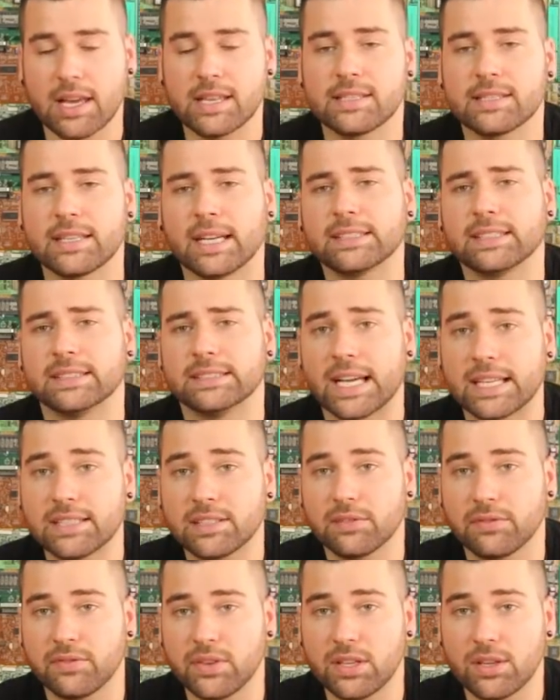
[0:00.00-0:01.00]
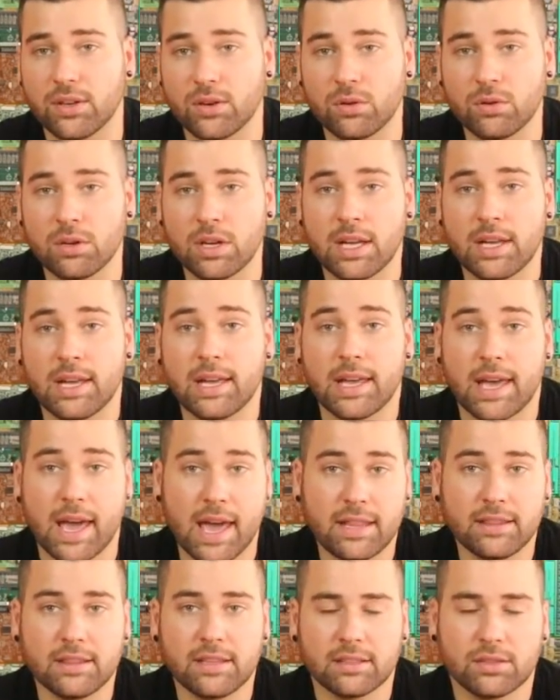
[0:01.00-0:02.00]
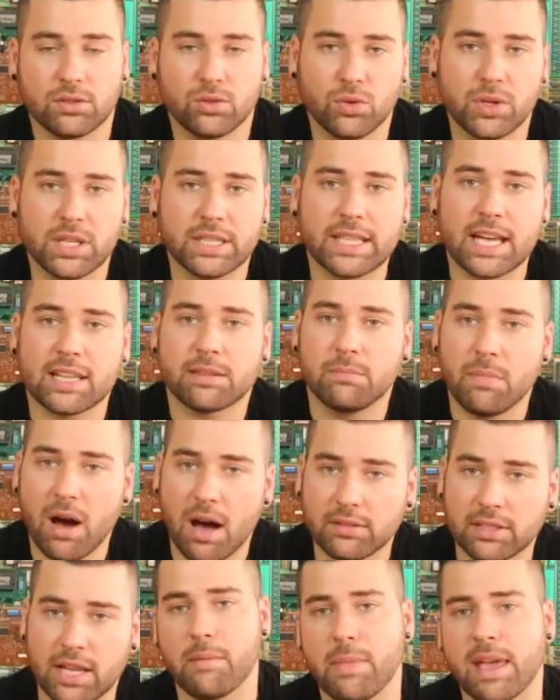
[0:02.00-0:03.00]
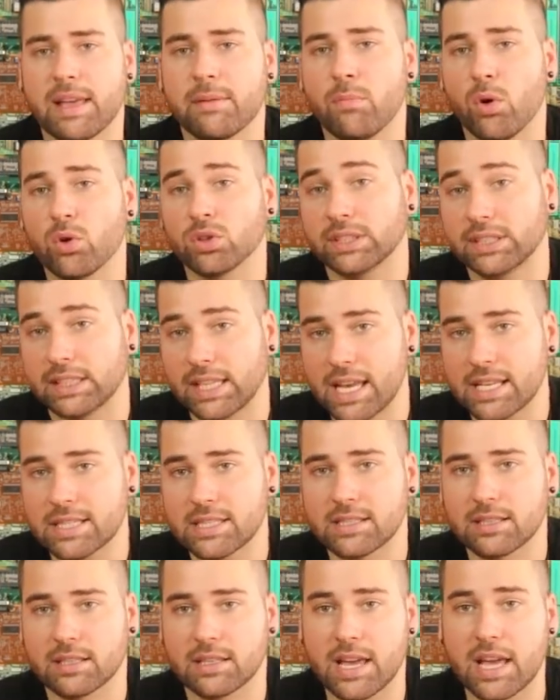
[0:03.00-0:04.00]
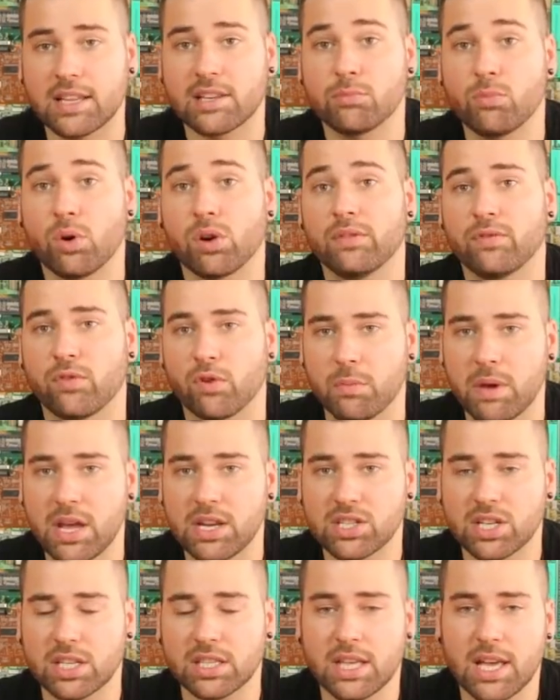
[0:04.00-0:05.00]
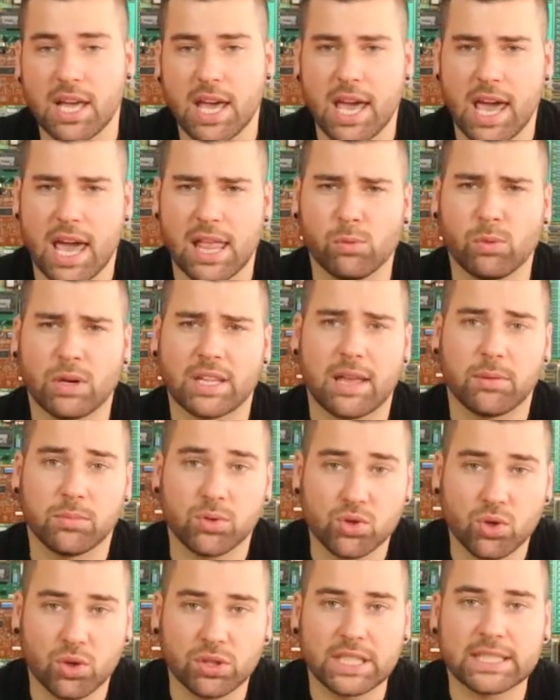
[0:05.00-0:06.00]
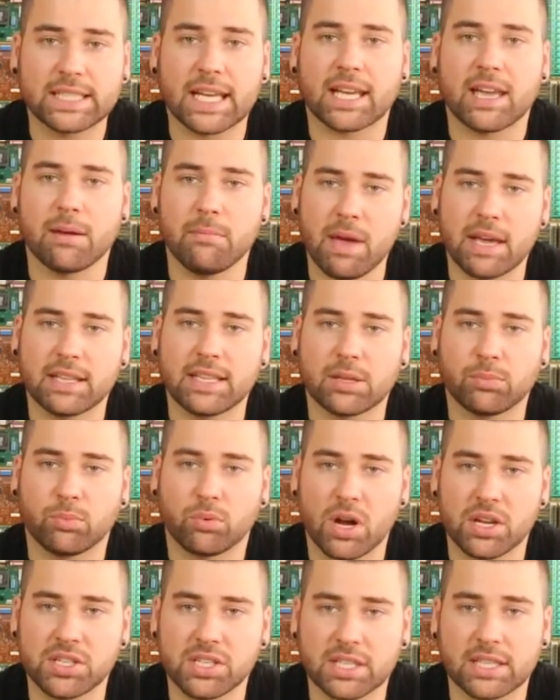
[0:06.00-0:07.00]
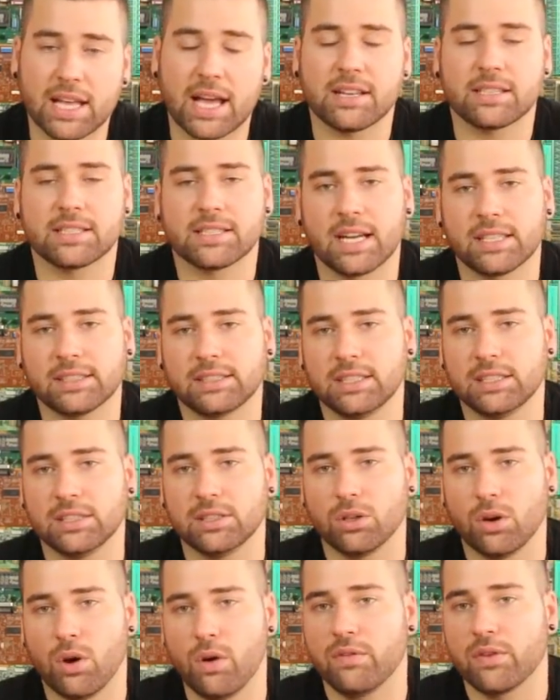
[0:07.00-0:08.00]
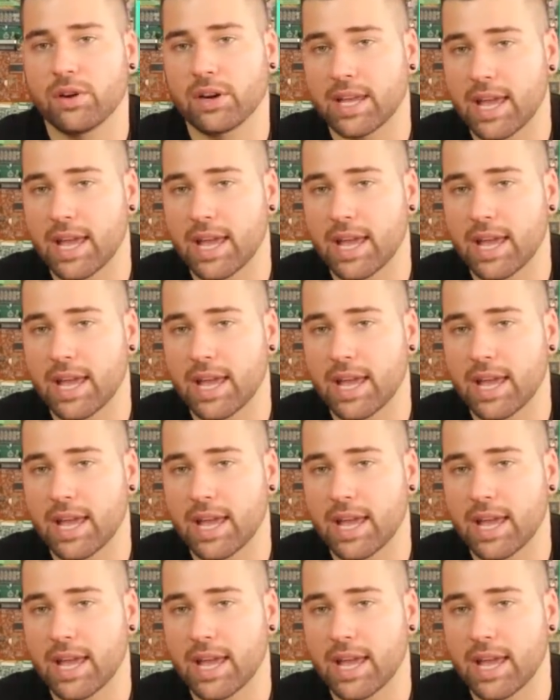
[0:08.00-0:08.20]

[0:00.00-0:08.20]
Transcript: and start another video. And during that month, I make more tests, gather more information, and when I'm sure that I can make that project, I start it over